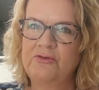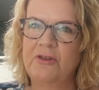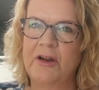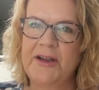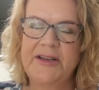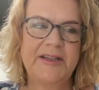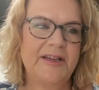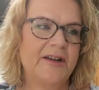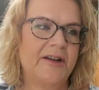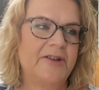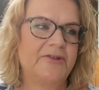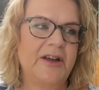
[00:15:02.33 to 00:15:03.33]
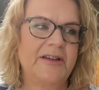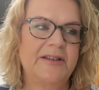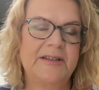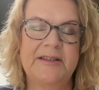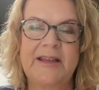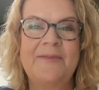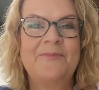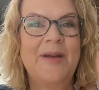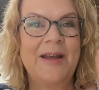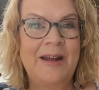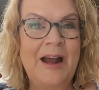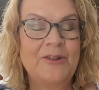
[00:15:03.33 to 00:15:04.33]
dry dehydrated skin
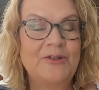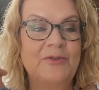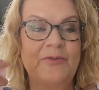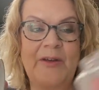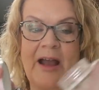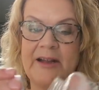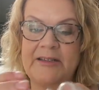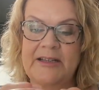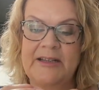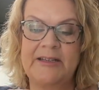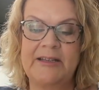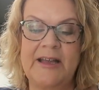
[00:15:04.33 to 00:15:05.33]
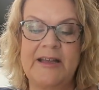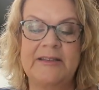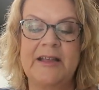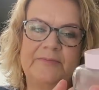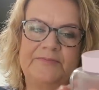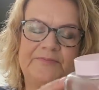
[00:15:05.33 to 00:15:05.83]
but in actual fact it is